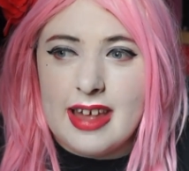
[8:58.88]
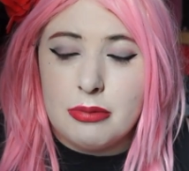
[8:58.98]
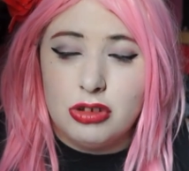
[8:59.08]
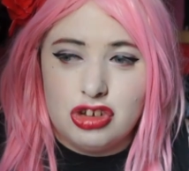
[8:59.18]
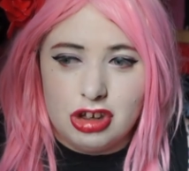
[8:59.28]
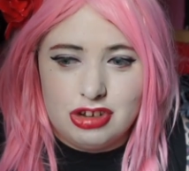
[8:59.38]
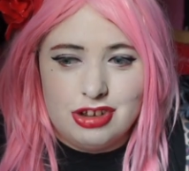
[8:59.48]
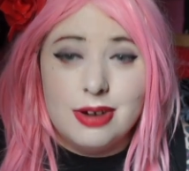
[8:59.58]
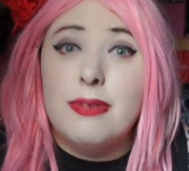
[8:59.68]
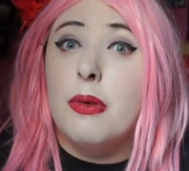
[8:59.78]
that will judge
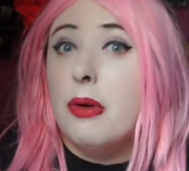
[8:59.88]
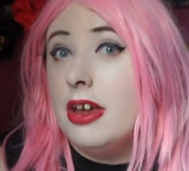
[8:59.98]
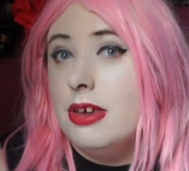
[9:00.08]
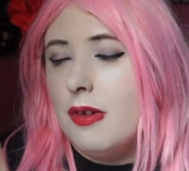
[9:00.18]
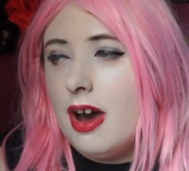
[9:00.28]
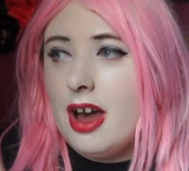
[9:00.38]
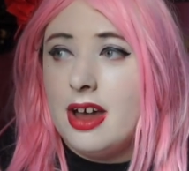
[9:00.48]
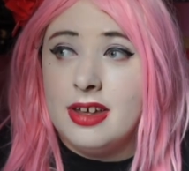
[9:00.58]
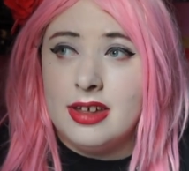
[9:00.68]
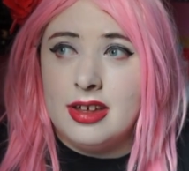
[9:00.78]
you for what you are.
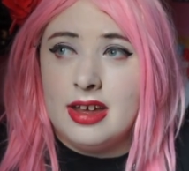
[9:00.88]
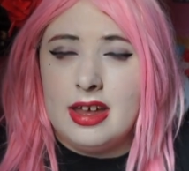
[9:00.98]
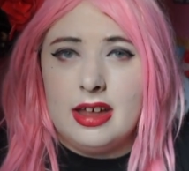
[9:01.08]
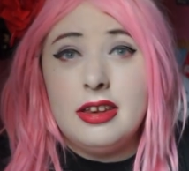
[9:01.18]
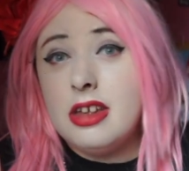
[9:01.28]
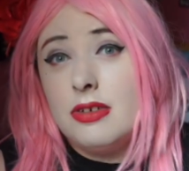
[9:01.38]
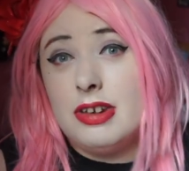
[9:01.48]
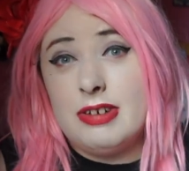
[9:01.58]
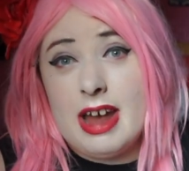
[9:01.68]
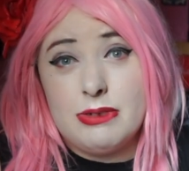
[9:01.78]
And, you know,
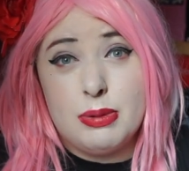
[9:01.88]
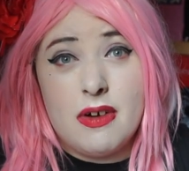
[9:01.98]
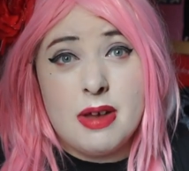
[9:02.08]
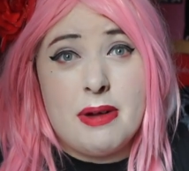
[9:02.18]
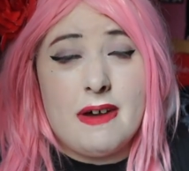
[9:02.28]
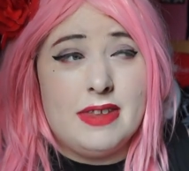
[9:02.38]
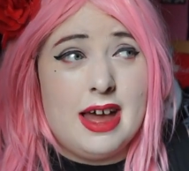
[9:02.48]
you don't have to worry about